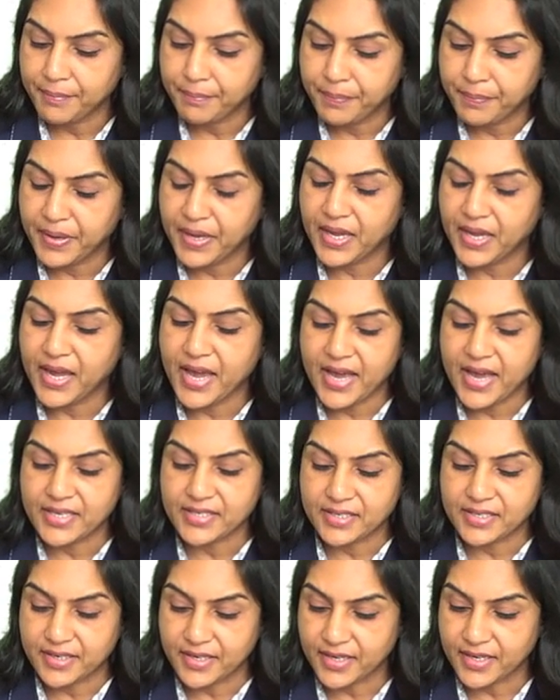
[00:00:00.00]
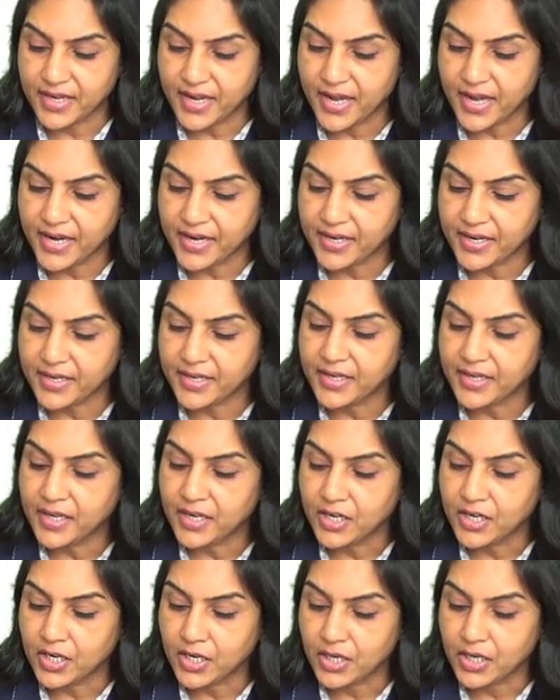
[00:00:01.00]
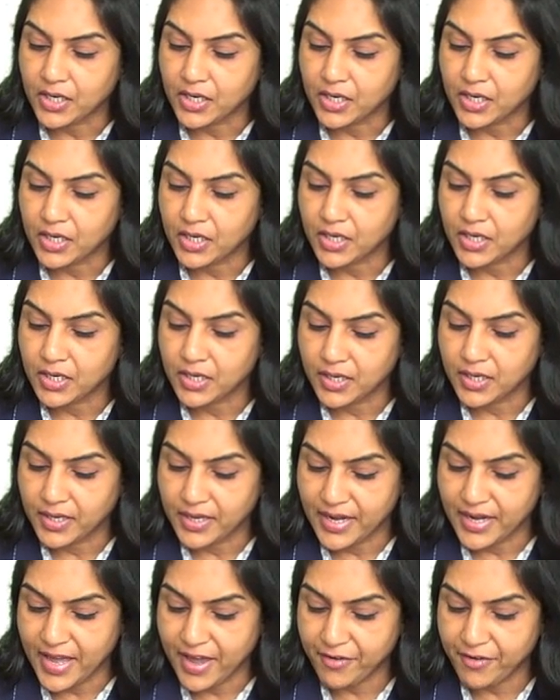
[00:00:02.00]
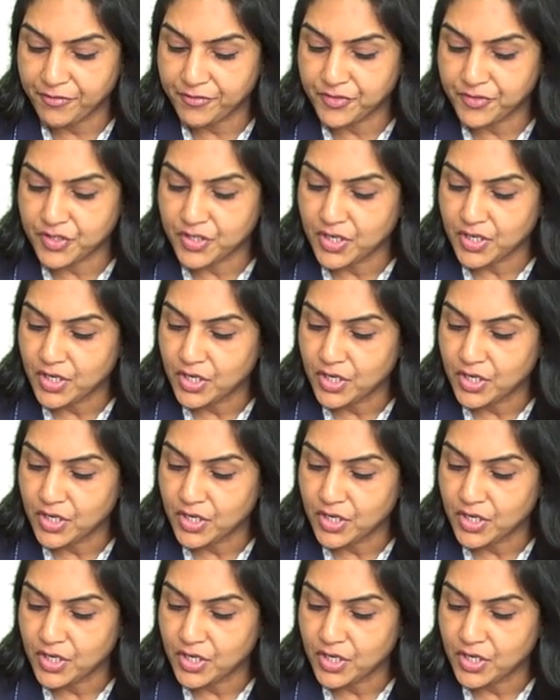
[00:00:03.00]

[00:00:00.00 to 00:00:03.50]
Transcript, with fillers: B has retired, left.